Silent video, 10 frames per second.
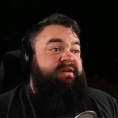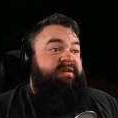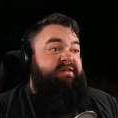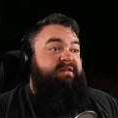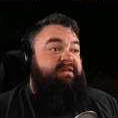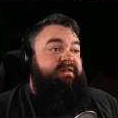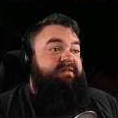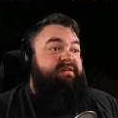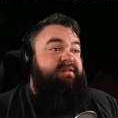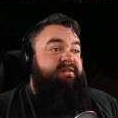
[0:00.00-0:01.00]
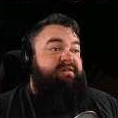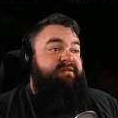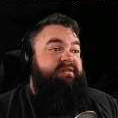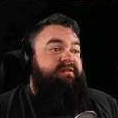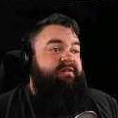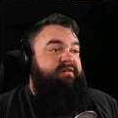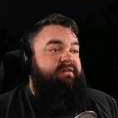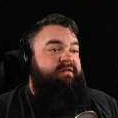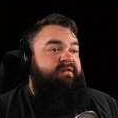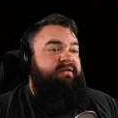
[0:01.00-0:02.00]

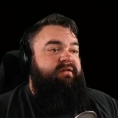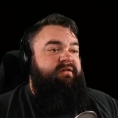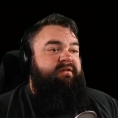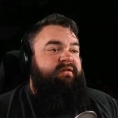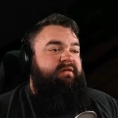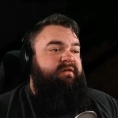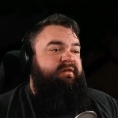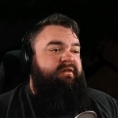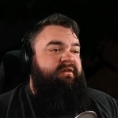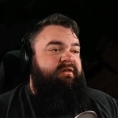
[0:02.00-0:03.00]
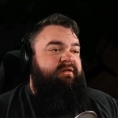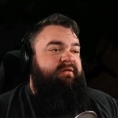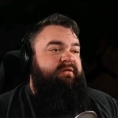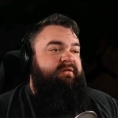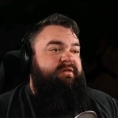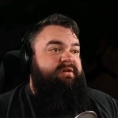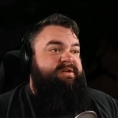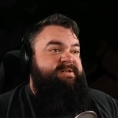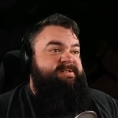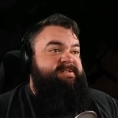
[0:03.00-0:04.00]

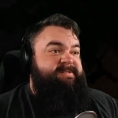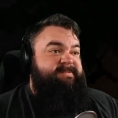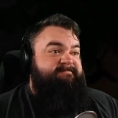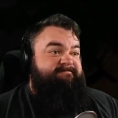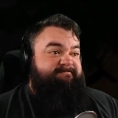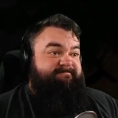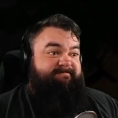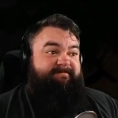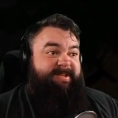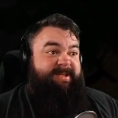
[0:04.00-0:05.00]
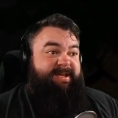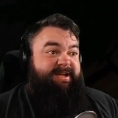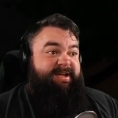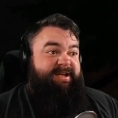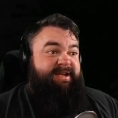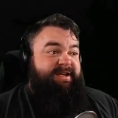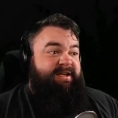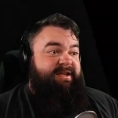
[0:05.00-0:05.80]
(no one is talking)